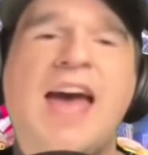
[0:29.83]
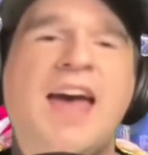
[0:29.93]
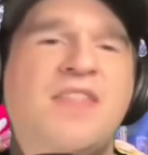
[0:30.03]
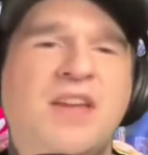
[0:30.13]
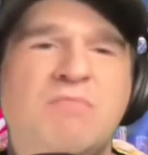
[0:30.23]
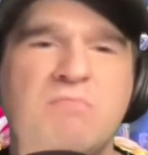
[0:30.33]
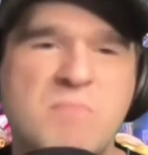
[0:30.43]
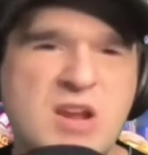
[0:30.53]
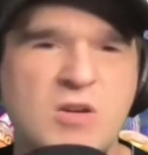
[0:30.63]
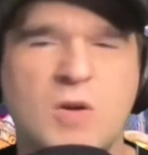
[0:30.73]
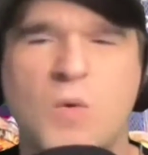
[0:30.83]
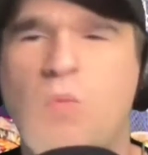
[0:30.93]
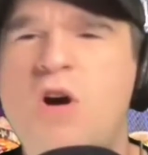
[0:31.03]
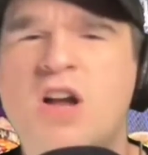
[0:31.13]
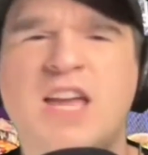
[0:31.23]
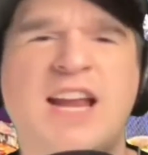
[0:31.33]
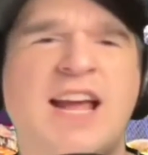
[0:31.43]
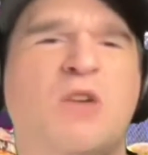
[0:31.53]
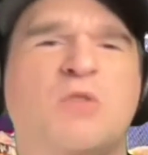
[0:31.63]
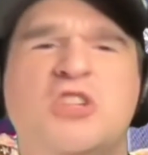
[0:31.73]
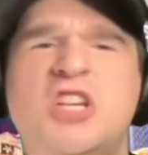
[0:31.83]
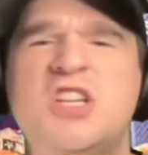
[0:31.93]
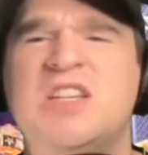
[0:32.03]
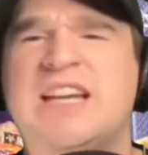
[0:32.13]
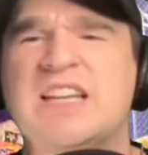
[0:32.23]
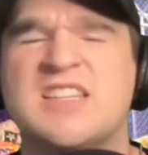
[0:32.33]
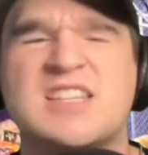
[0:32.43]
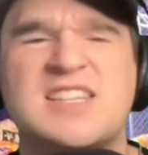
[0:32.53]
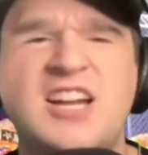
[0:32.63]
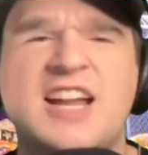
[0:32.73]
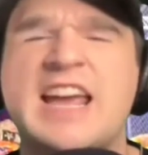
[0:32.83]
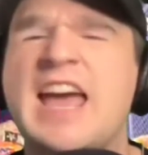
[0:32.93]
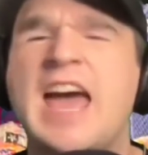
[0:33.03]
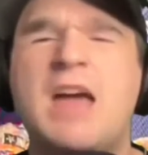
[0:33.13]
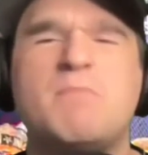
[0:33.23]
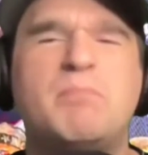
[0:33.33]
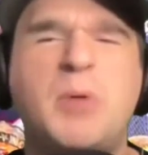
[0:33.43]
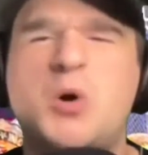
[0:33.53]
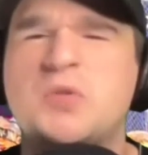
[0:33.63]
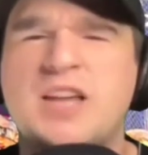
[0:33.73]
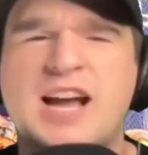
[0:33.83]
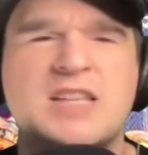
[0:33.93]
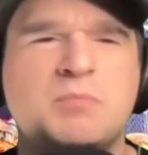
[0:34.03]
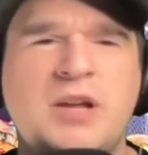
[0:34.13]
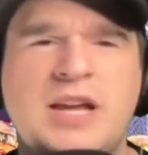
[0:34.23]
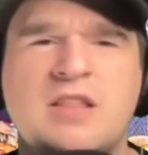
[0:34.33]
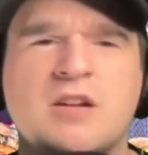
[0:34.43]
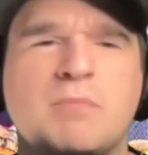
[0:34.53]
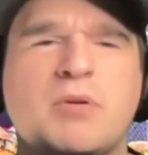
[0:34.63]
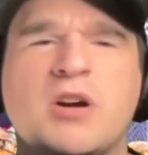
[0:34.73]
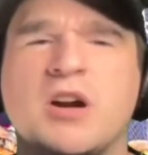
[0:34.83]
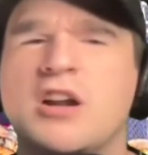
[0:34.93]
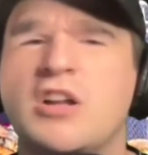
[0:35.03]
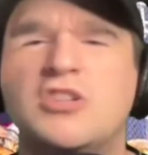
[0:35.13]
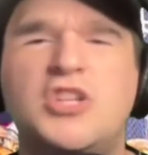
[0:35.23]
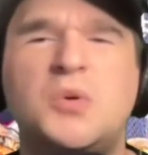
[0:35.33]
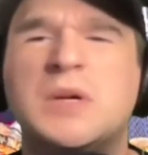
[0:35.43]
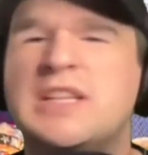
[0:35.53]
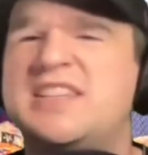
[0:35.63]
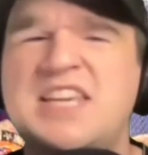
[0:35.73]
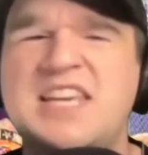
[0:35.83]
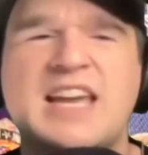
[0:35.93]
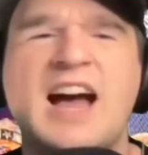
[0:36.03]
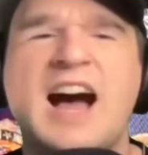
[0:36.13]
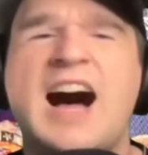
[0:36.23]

and then Miro walking out just like a stud, and both guys playing their part to a T.